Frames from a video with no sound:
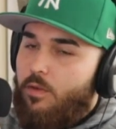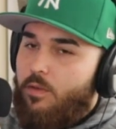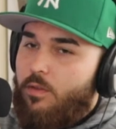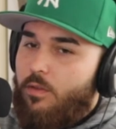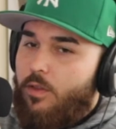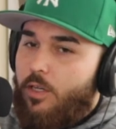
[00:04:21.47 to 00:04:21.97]

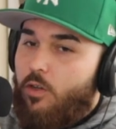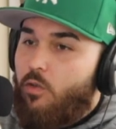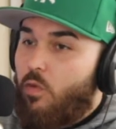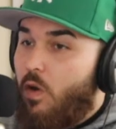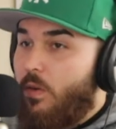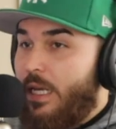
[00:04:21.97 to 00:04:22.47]
they're
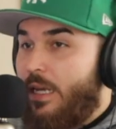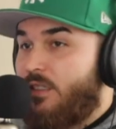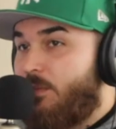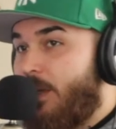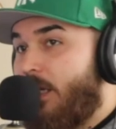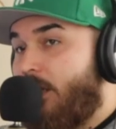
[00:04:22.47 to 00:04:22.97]
grown
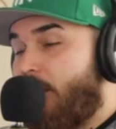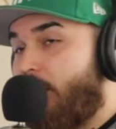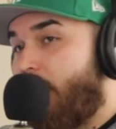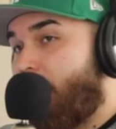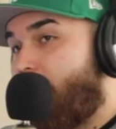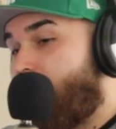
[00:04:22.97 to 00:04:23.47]
ass men here,
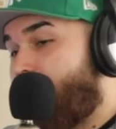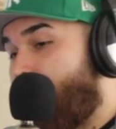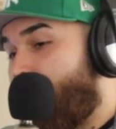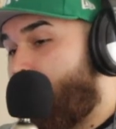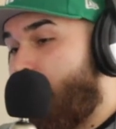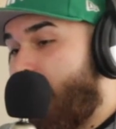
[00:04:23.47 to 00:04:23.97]
and then there's
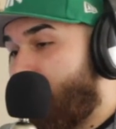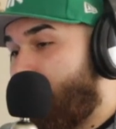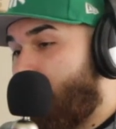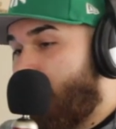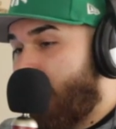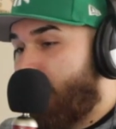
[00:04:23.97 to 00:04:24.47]
little ass
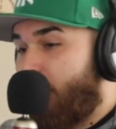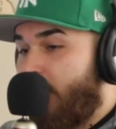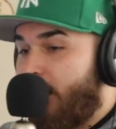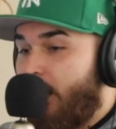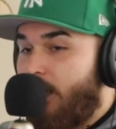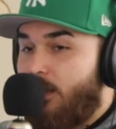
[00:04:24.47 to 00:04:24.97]
boys
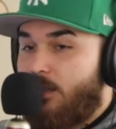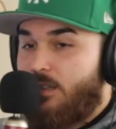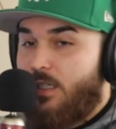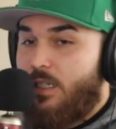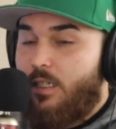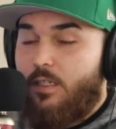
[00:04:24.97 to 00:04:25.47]
fucking
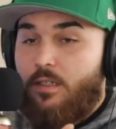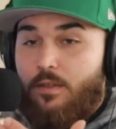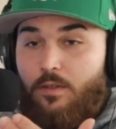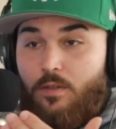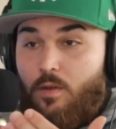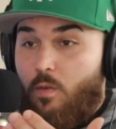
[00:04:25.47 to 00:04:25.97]
seeing
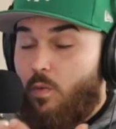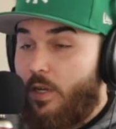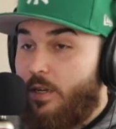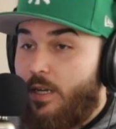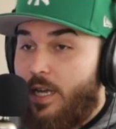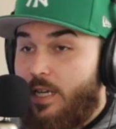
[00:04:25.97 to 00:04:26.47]

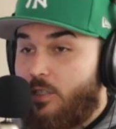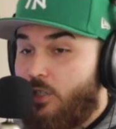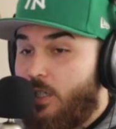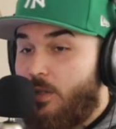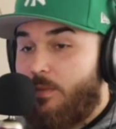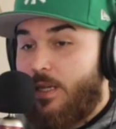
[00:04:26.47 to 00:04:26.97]
weird ass
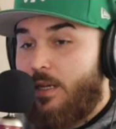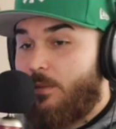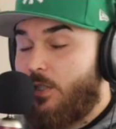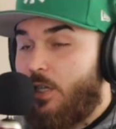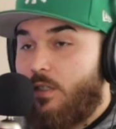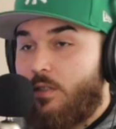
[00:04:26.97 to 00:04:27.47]
shit, man. I'm
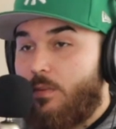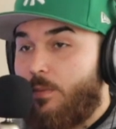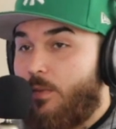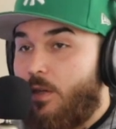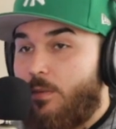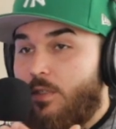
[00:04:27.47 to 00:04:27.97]
talking,
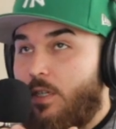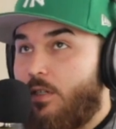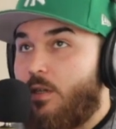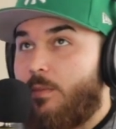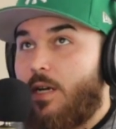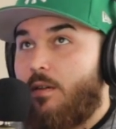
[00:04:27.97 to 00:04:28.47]
bro. I'm
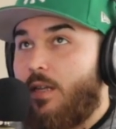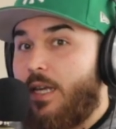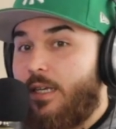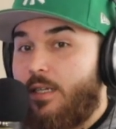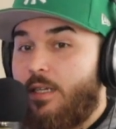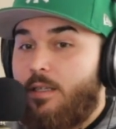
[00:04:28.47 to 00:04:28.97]
talking about
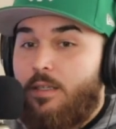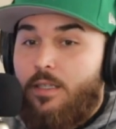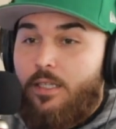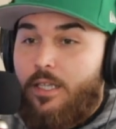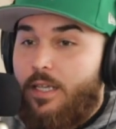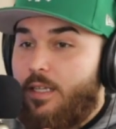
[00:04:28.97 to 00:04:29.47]
like
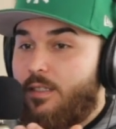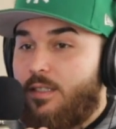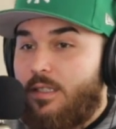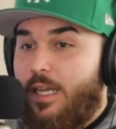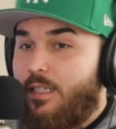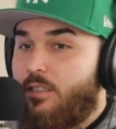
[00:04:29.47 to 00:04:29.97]
kids
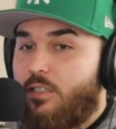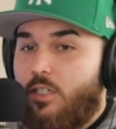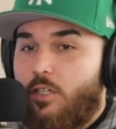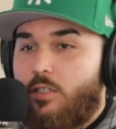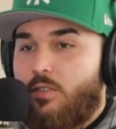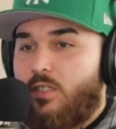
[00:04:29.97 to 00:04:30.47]
in like
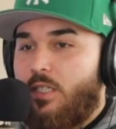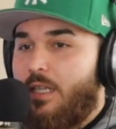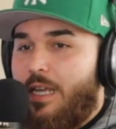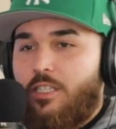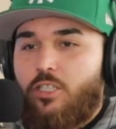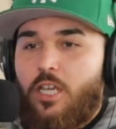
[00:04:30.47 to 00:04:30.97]
skirts and
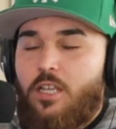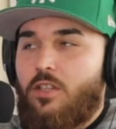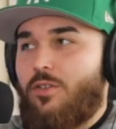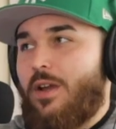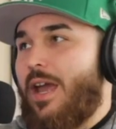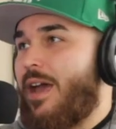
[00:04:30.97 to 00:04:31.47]
like shaking
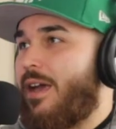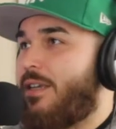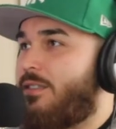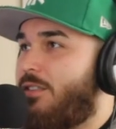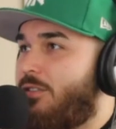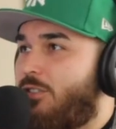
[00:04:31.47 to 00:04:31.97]
their
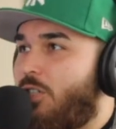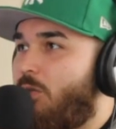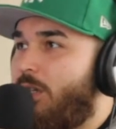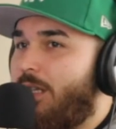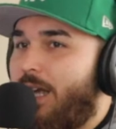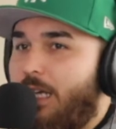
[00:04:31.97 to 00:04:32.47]
ass and
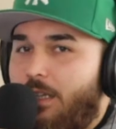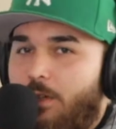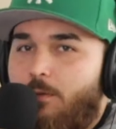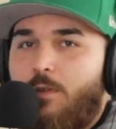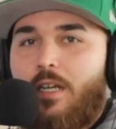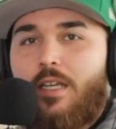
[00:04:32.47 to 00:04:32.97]
showing like their
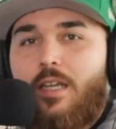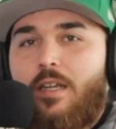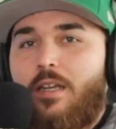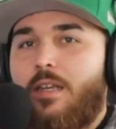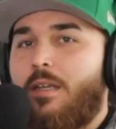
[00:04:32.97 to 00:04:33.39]
fucking